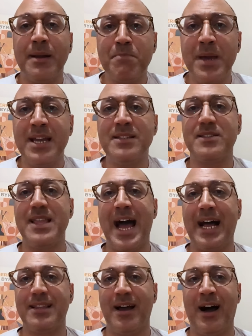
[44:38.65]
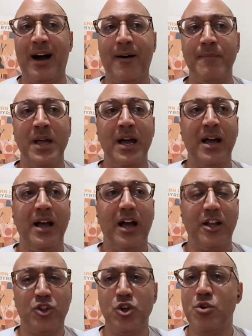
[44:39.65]
It means that,
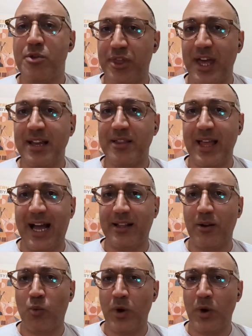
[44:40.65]
do you think that